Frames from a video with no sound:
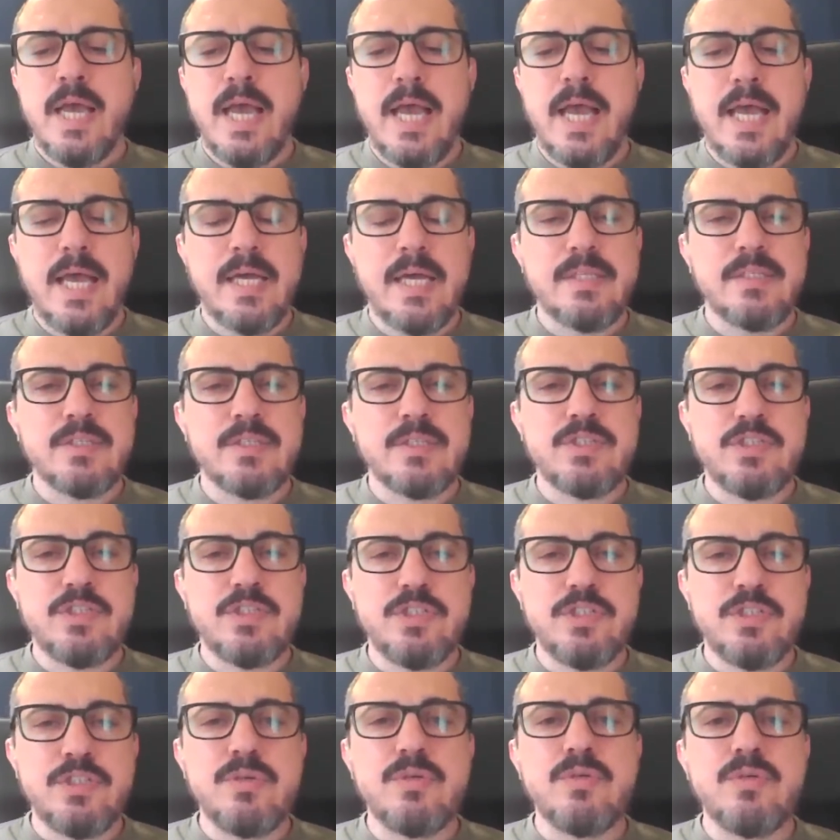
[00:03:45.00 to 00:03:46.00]
And as
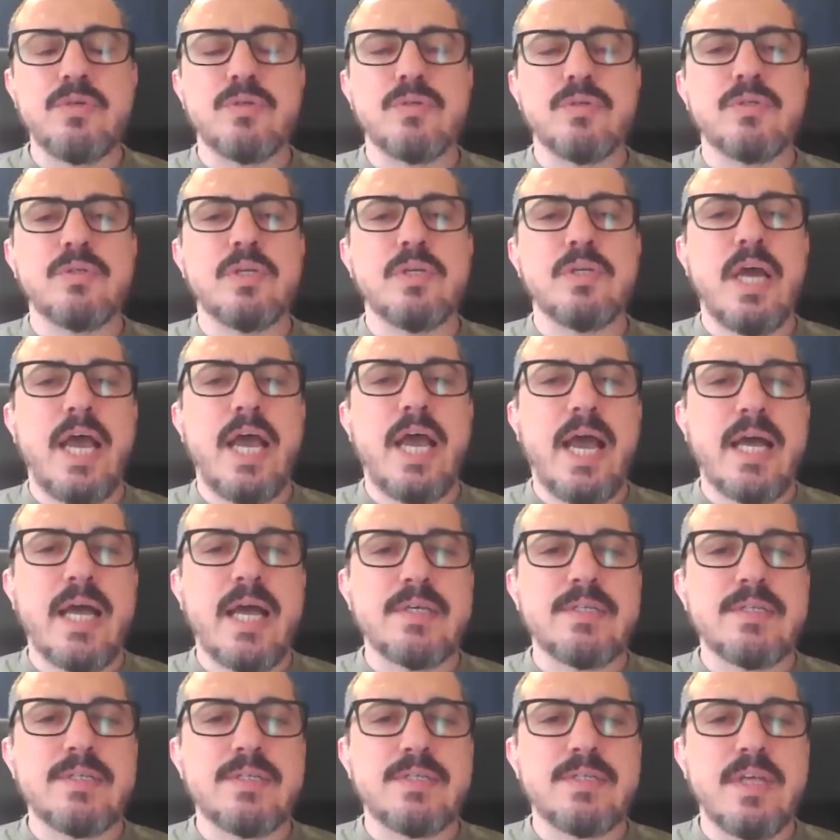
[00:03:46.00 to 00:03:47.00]
soon
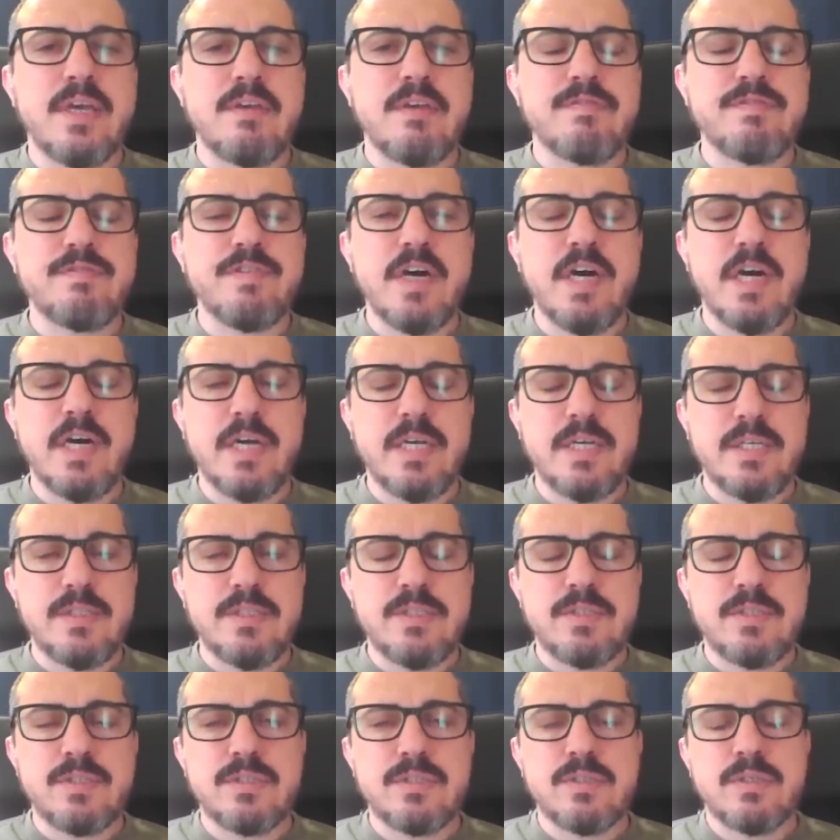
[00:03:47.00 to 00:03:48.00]
as they
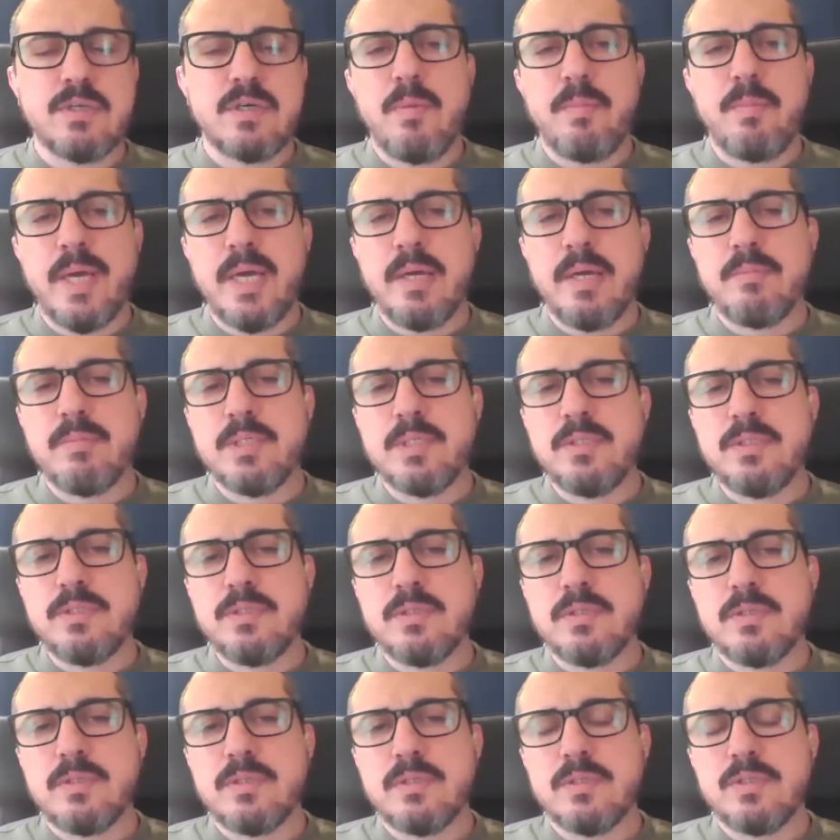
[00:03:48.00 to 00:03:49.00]
find a
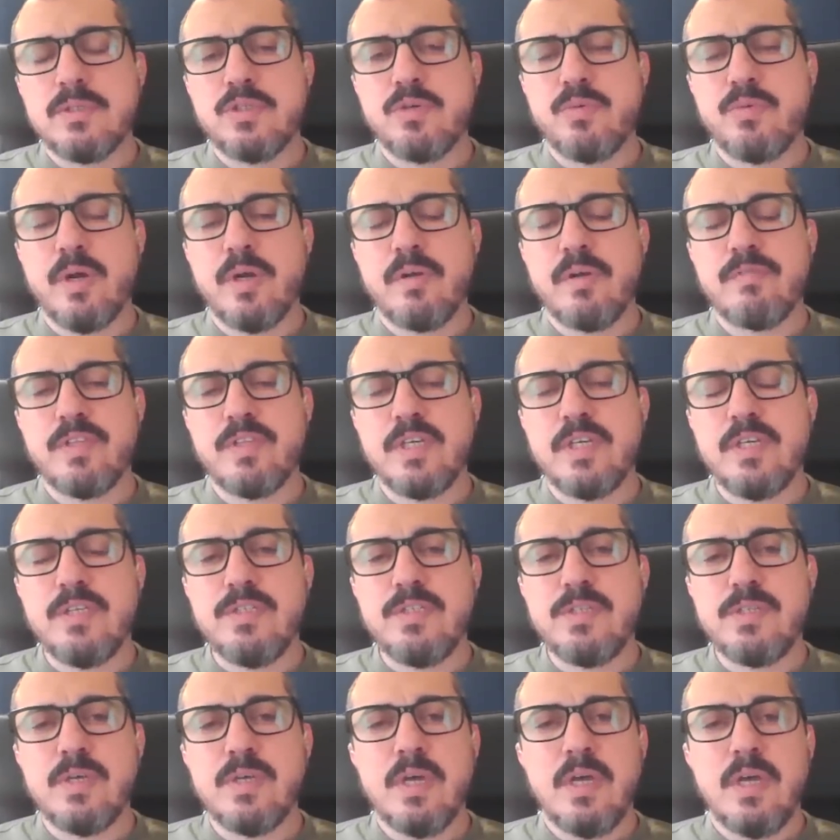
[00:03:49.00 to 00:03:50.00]
payment to one of
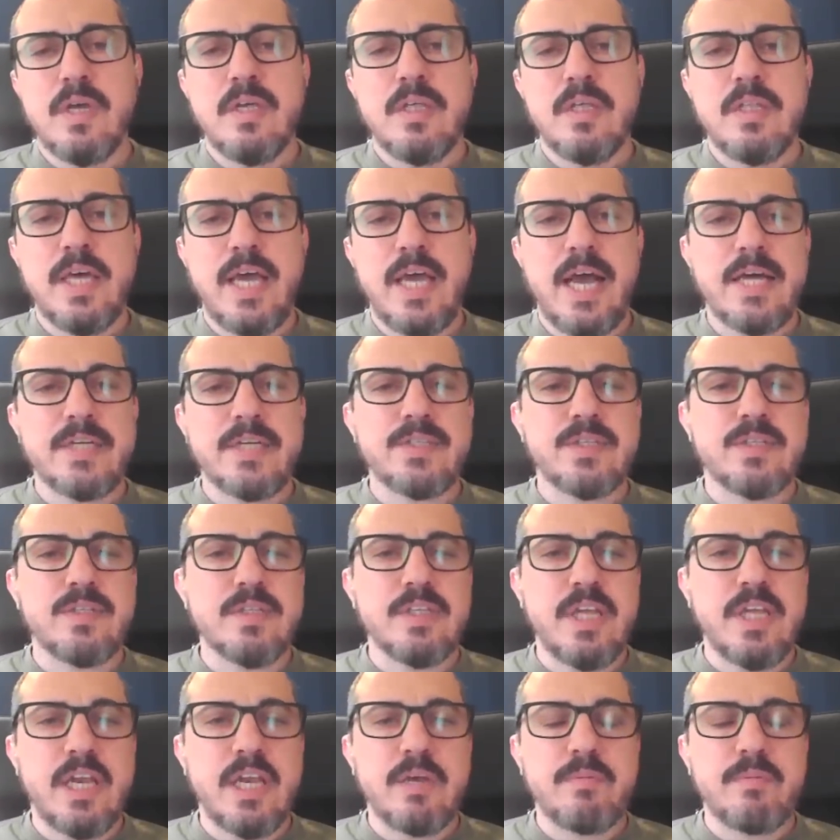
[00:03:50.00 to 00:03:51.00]
these, they ask
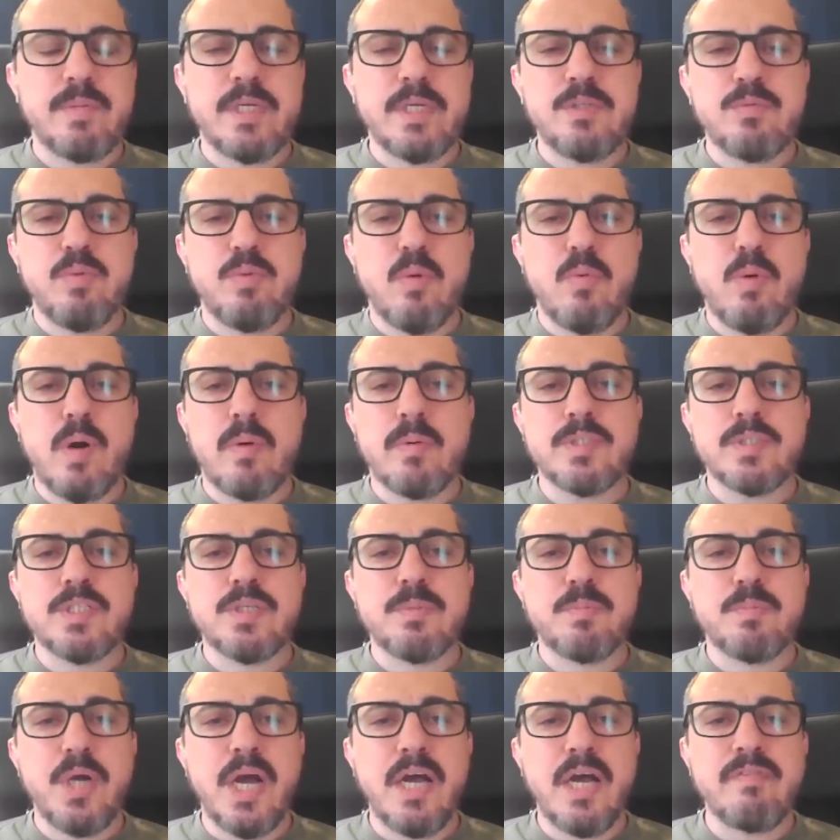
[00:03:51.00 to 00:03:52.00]
the database, well, what was
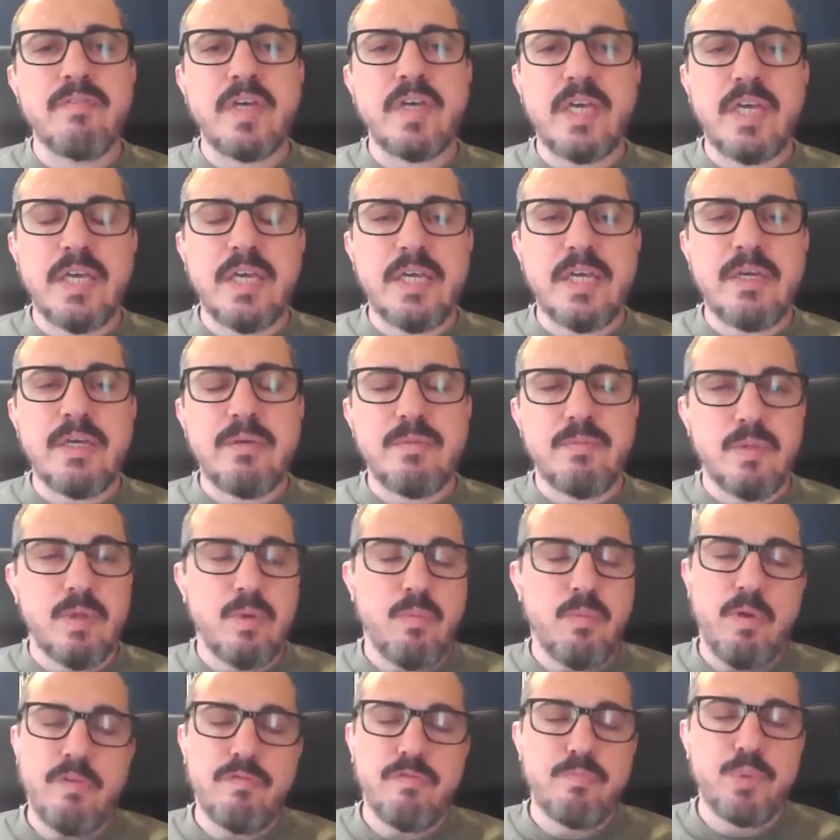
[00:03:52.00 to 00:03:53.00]
the private key
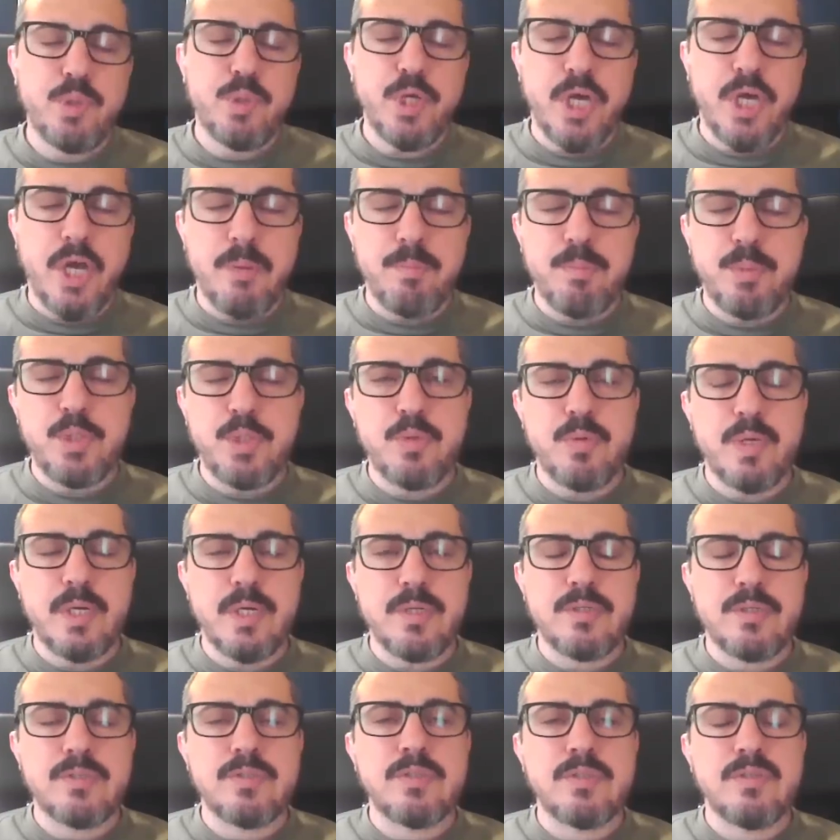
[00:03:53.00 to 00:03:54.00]
that we've
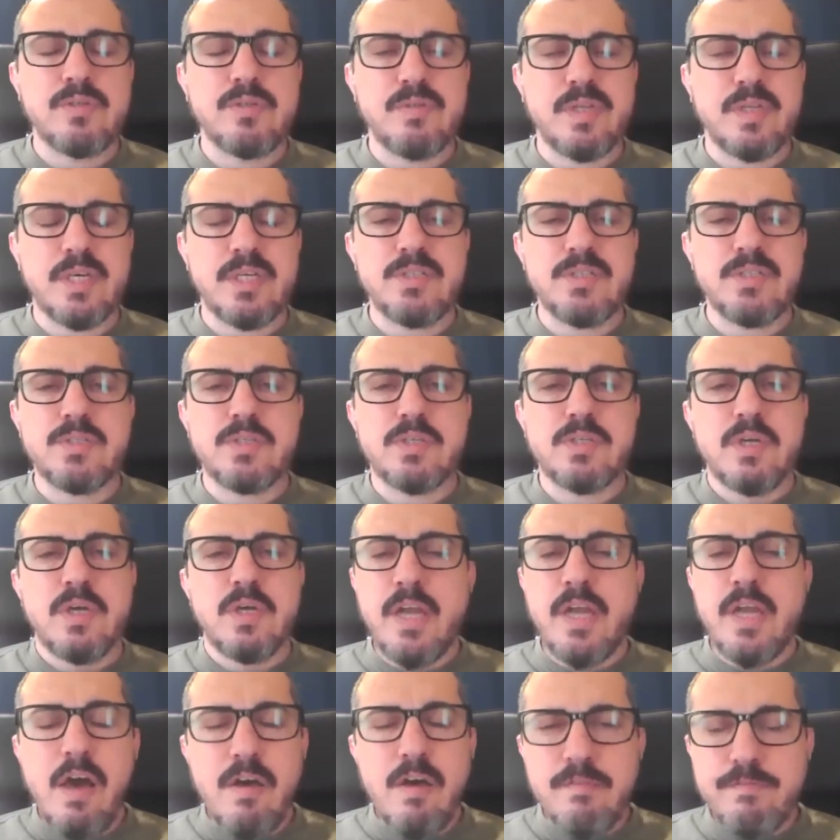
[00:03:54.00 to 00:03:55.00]
pre-computed to this?
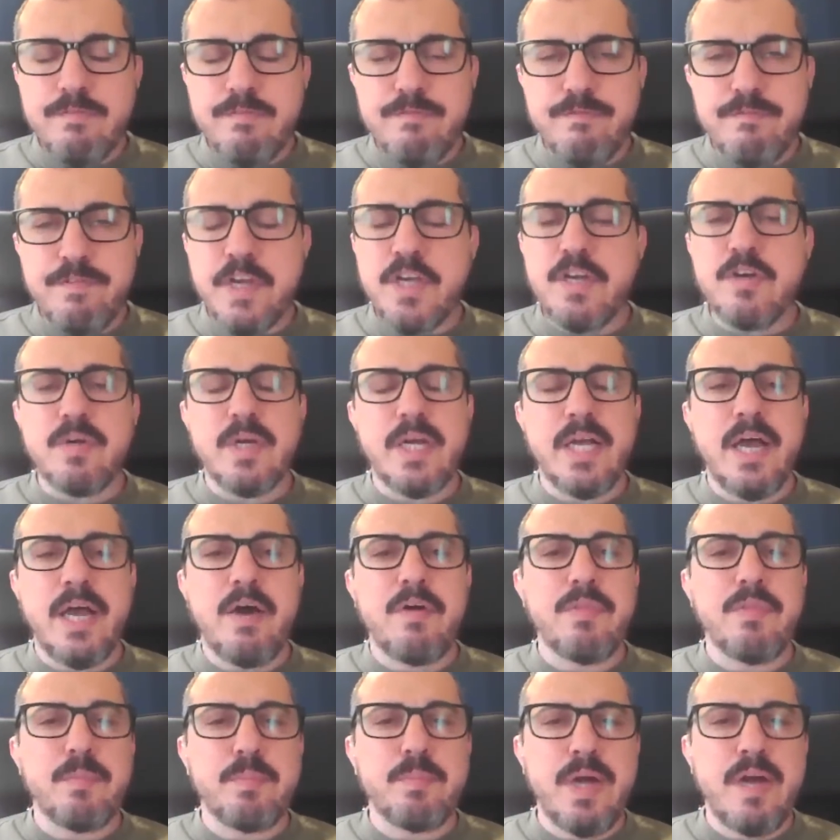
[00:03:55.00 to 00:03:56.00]
They're not figuring
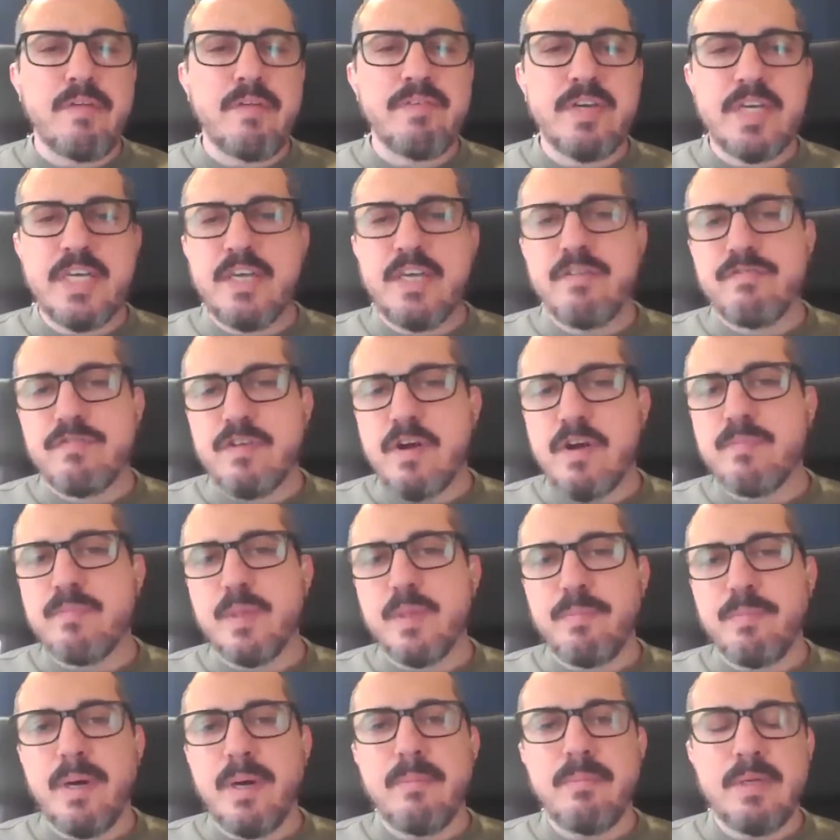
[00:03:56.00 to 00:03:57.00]
out the private key from
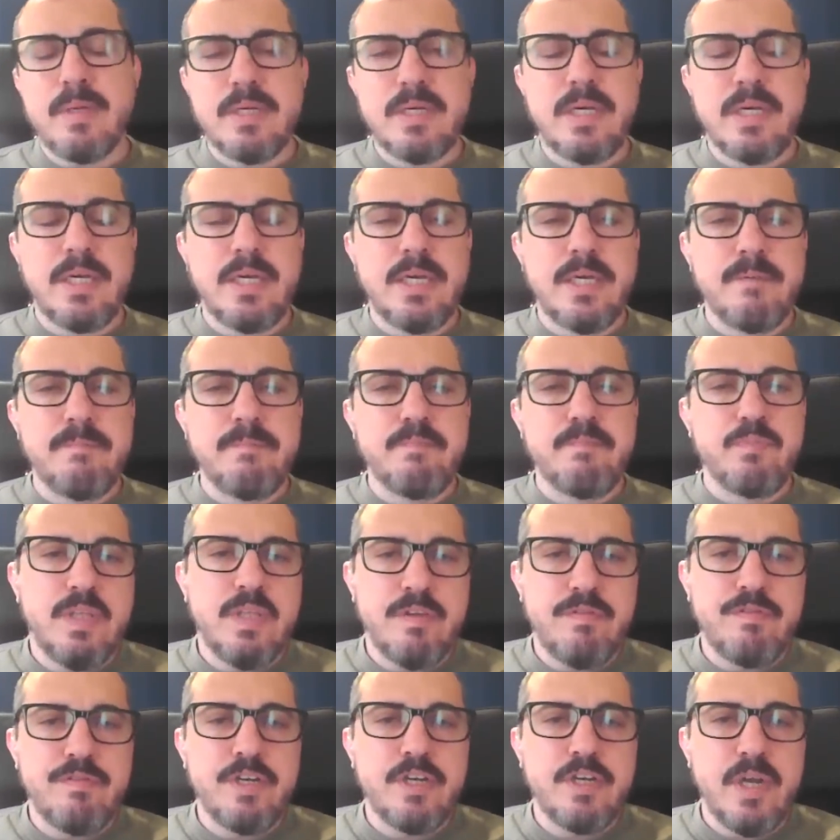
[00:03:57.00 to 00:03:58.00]
the public key.
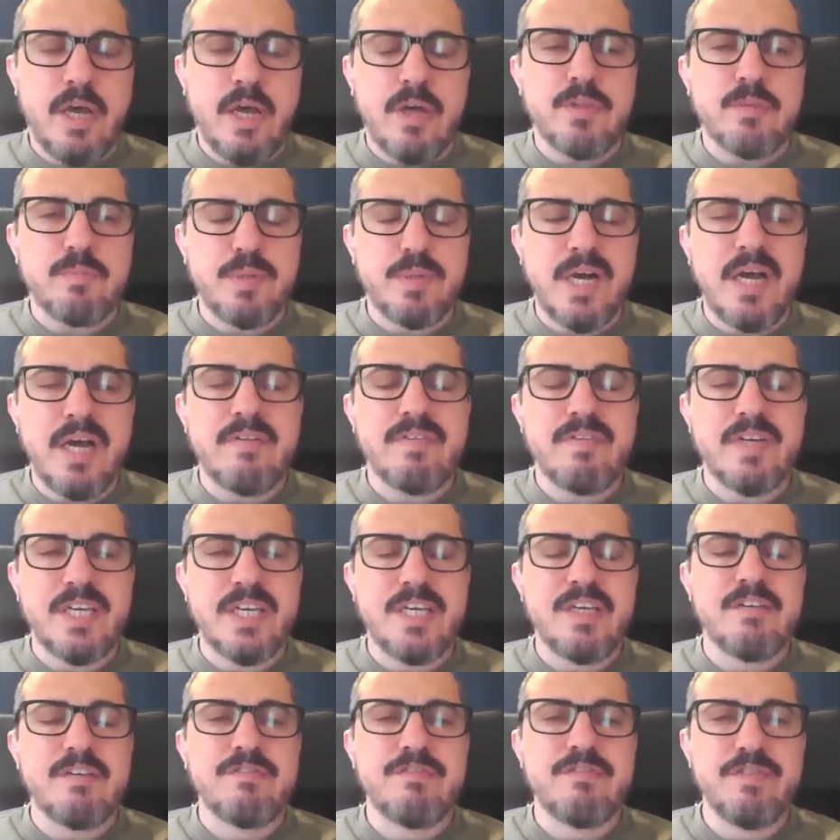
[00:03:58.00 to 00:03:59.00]
They figured out the private
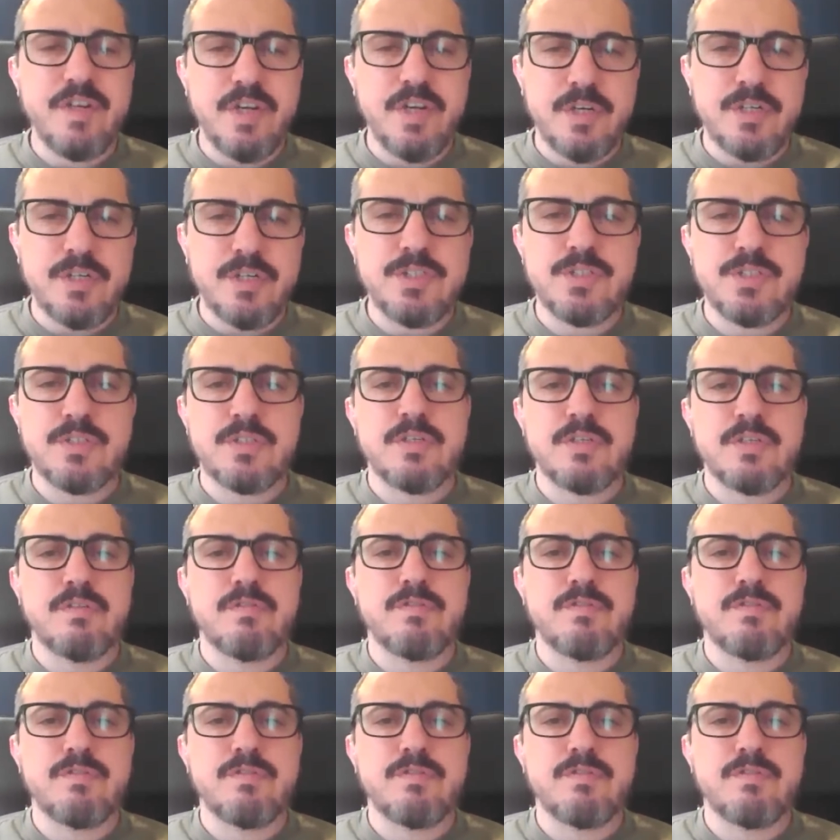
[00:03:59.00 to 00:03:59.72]
key first